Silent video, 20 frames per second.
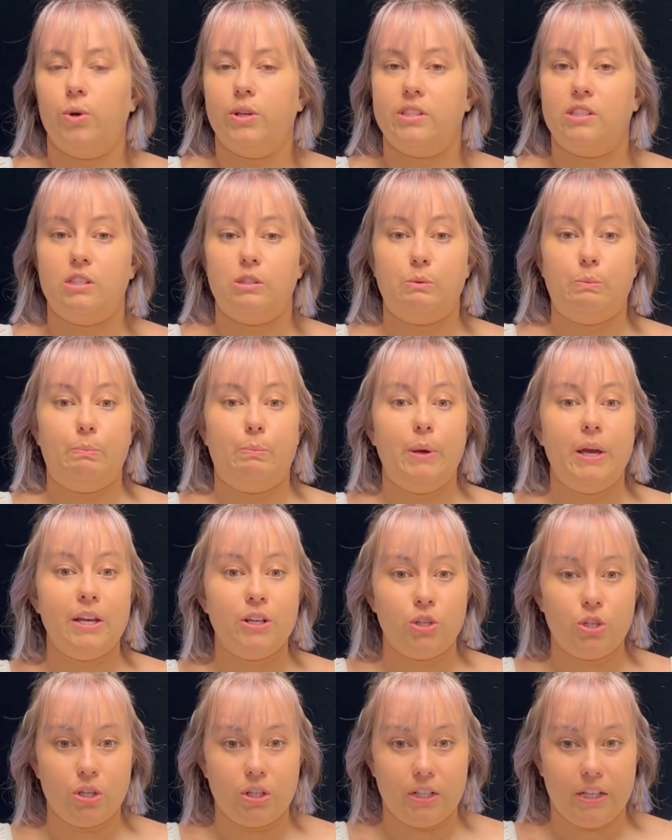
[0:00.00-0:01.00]

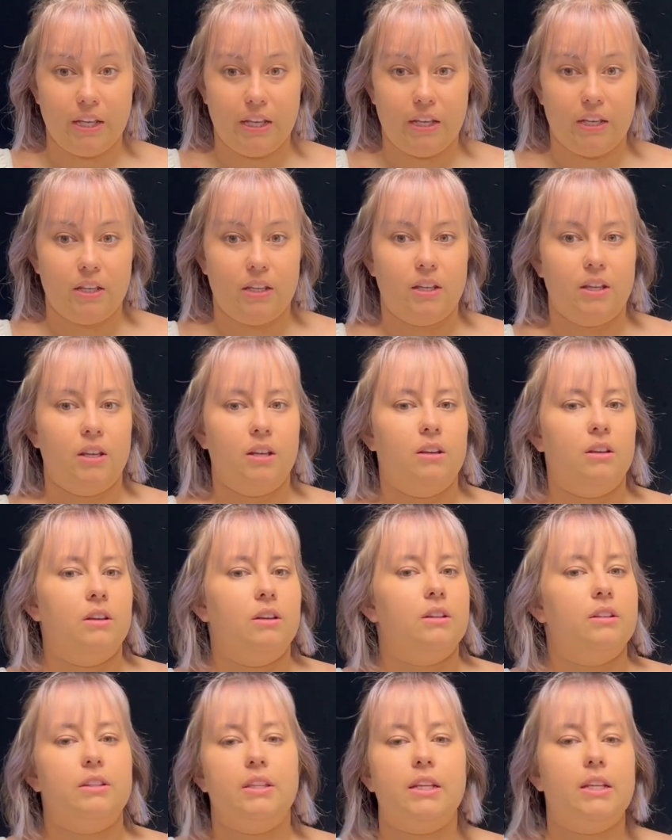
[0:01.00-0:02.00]
especially
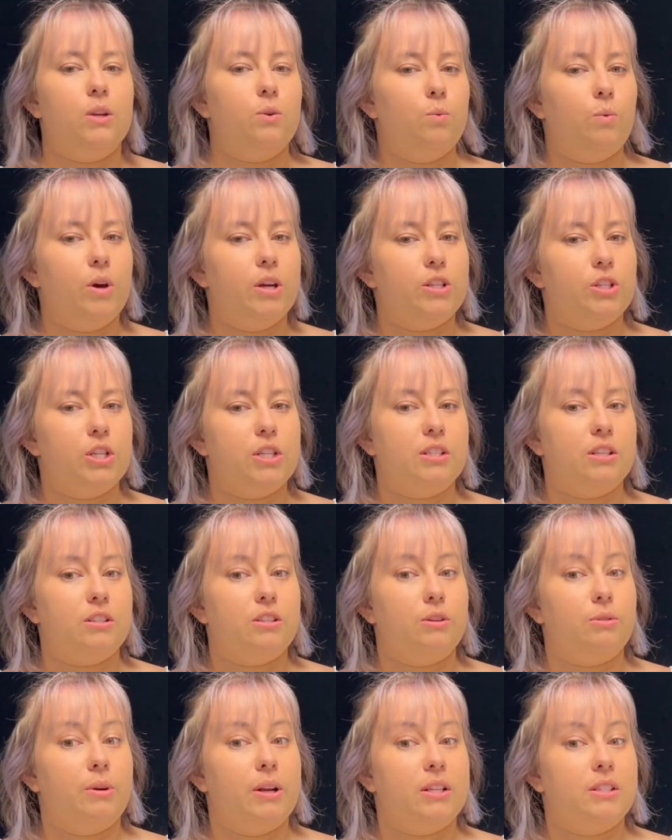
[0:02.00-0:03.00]
they didn't want Jesus
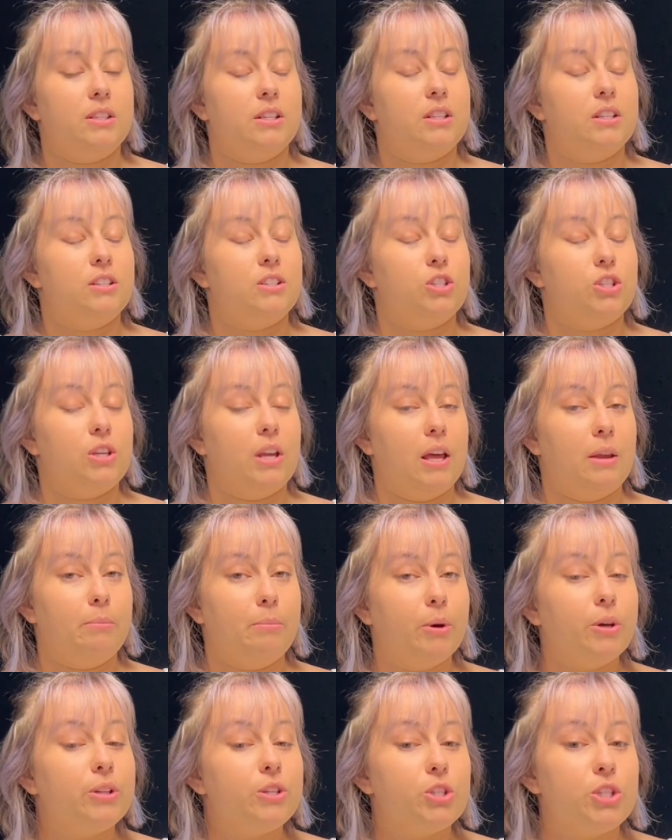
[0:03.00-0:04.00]
arrested and, and
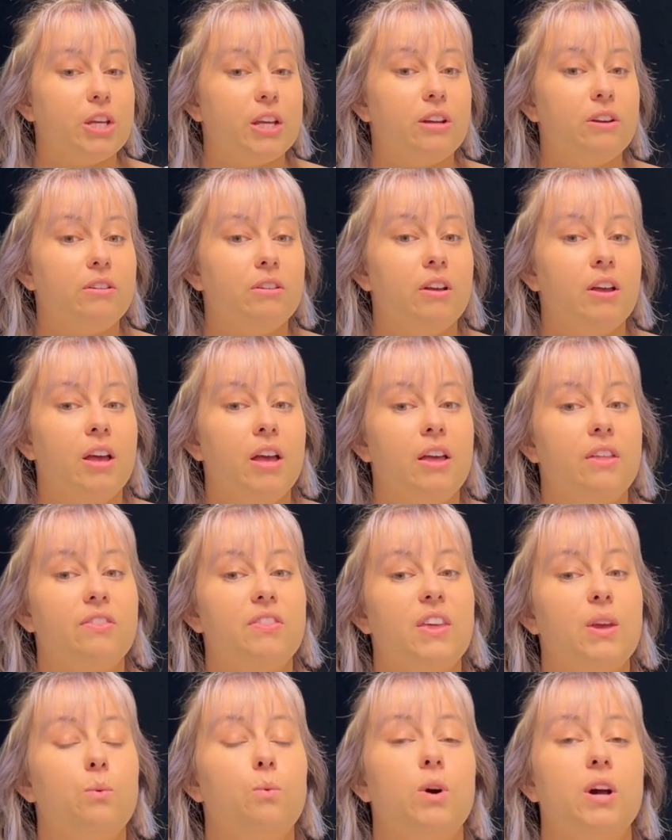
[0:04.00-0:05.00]
put in jail.
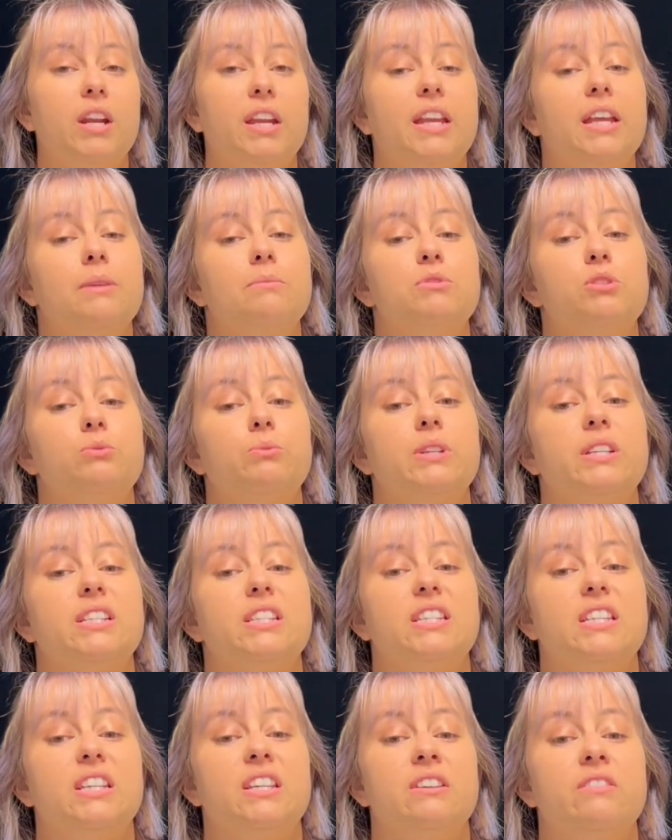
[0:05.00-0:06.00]
They wanted him to
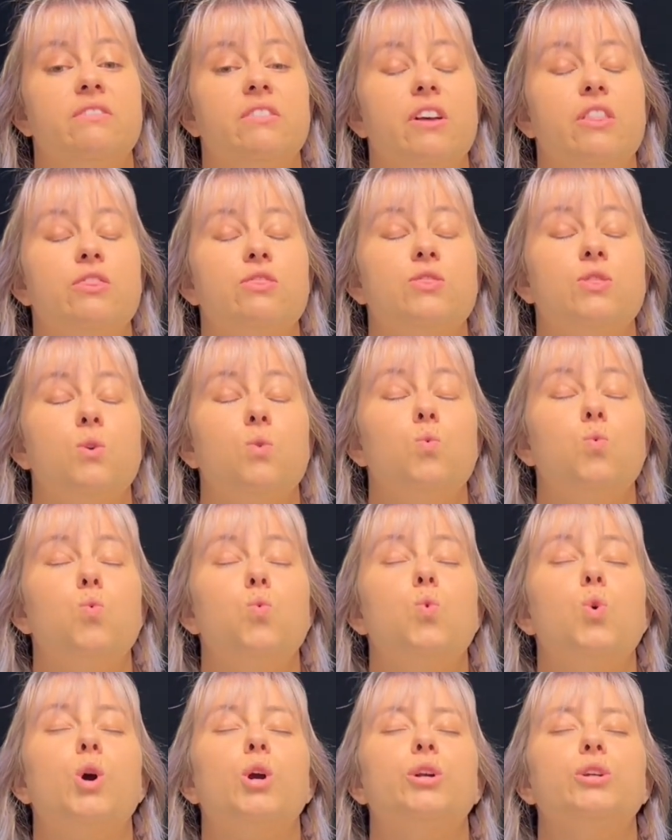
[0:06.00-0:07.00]
receive the
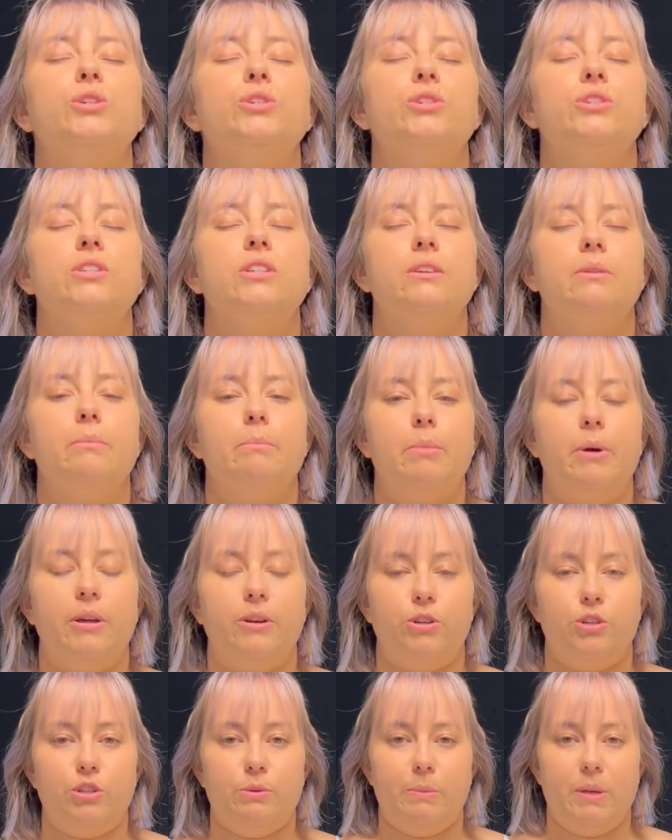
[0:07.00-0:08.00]
worst
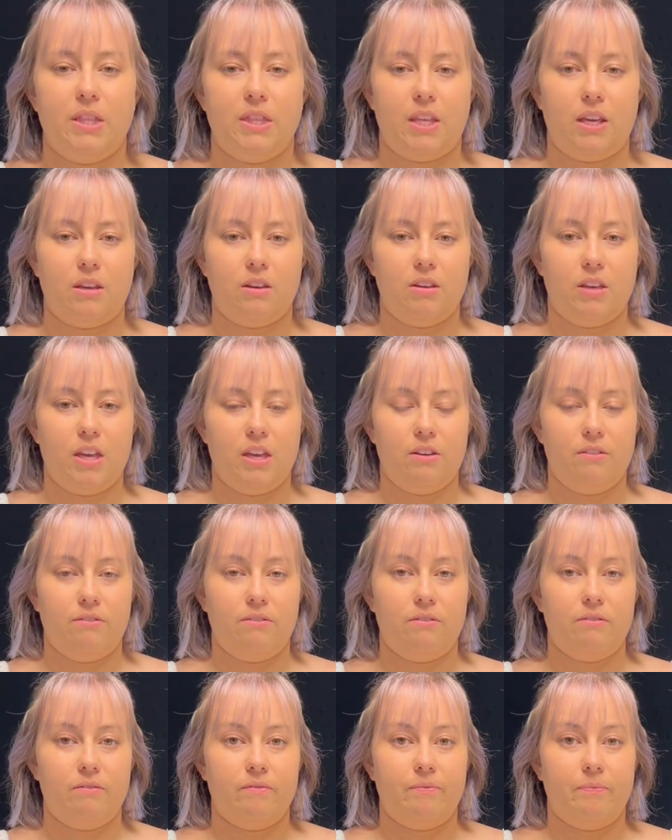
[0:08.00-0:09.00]
punishment they could give.
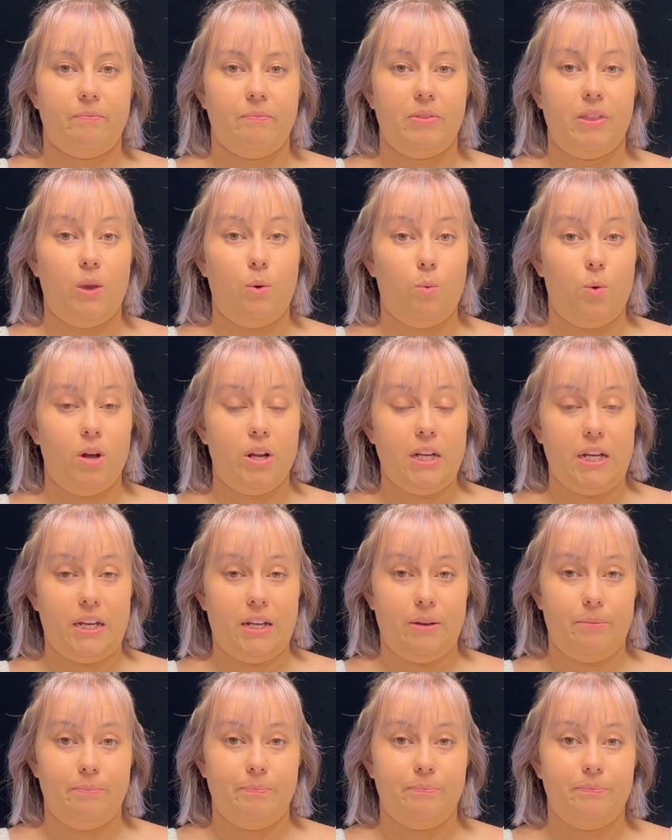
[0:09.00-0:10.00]
They wanted
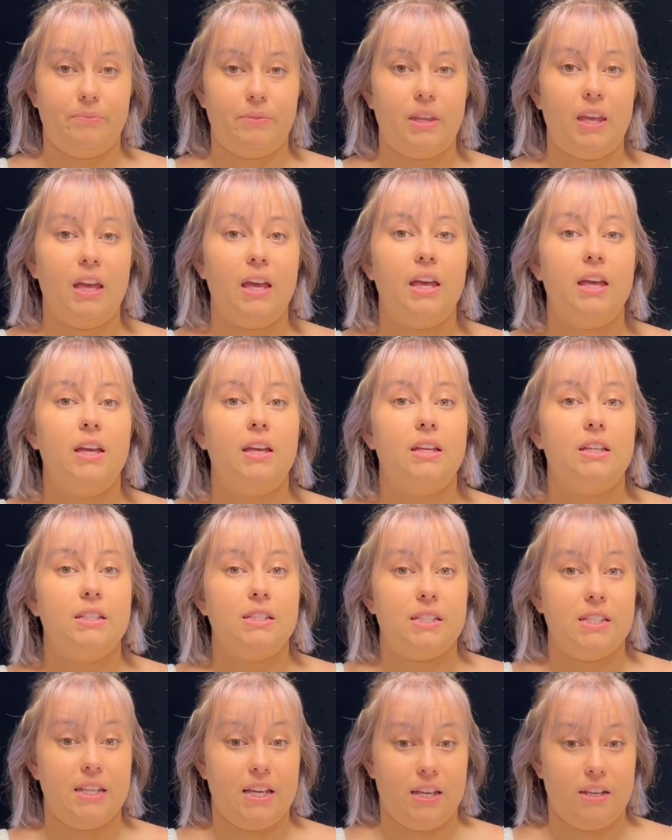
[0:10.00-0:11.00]
him
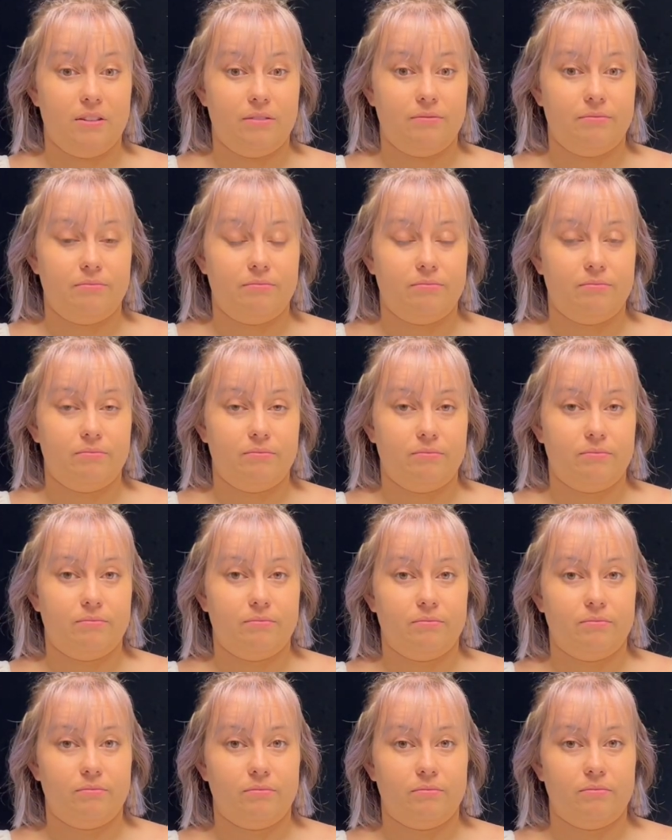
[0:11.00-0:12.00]
dead.
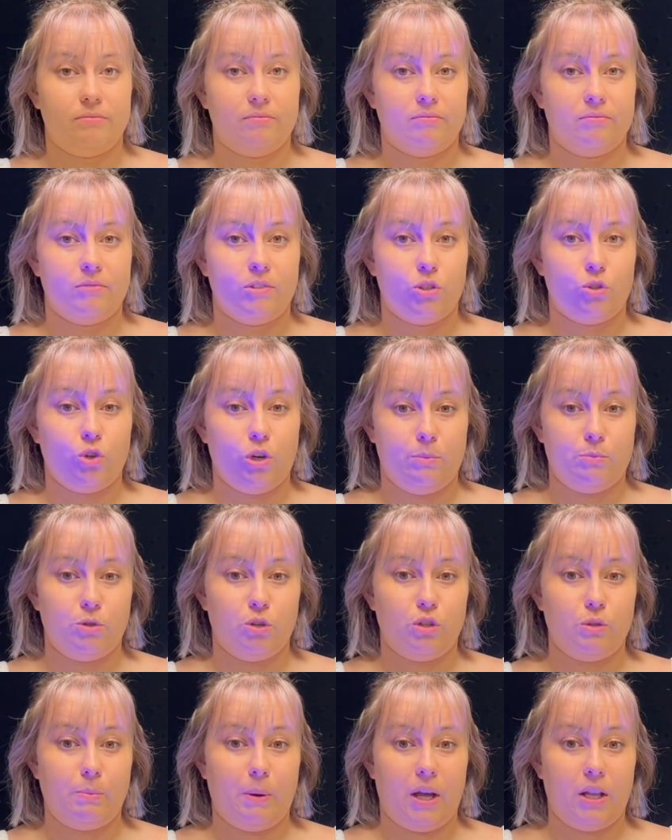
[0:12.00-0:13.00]
Scripture
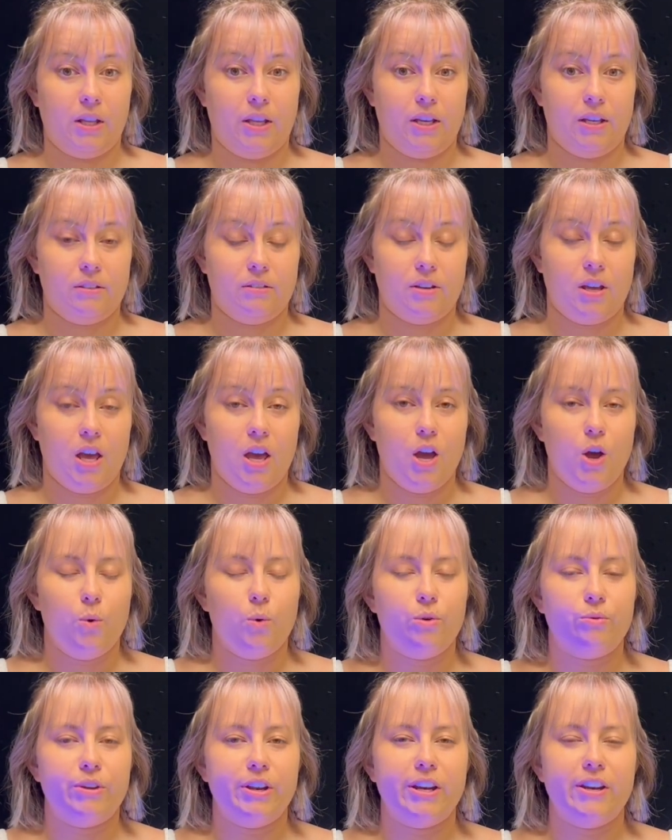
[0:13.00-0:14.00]
spotlight.
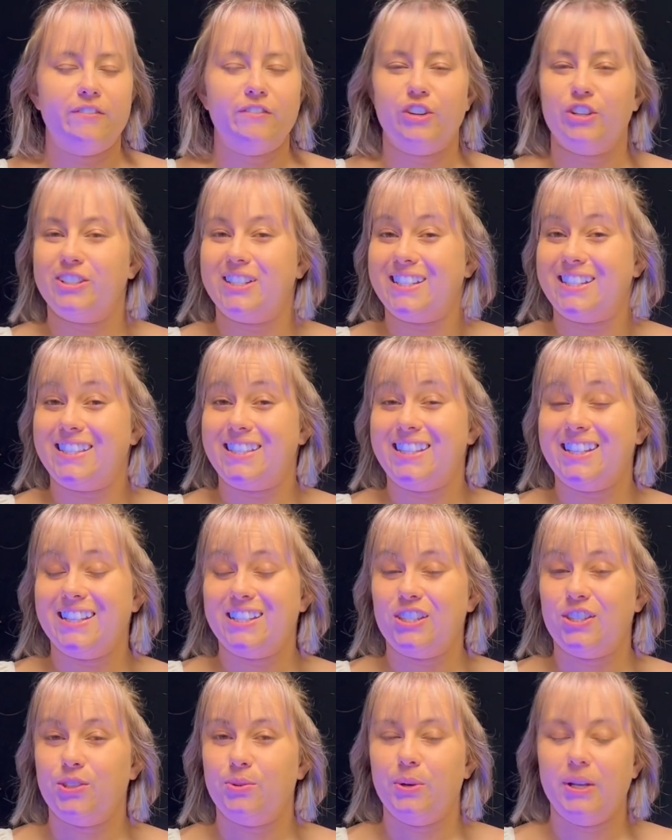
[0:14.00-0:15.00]
We're reading verses
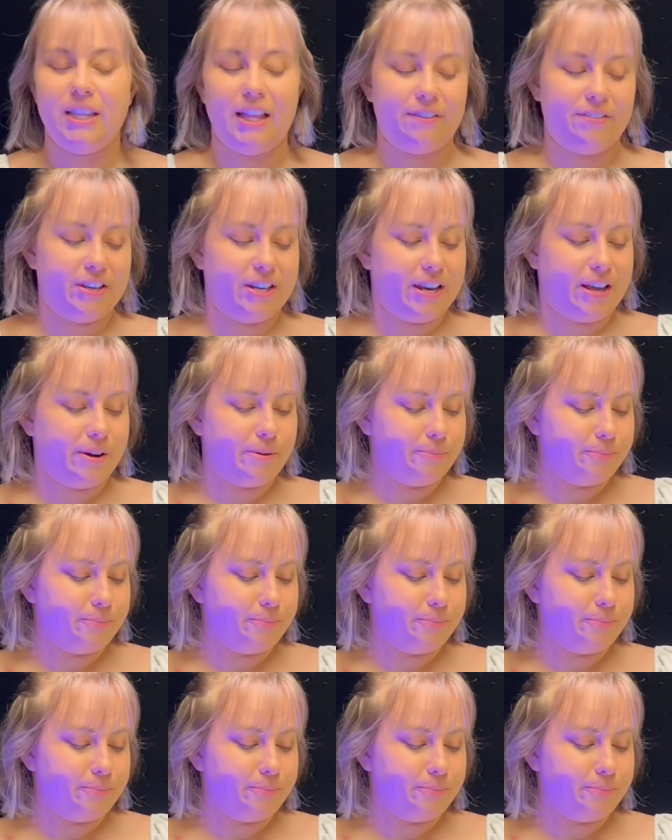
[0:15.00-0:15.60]
6 through 11 now.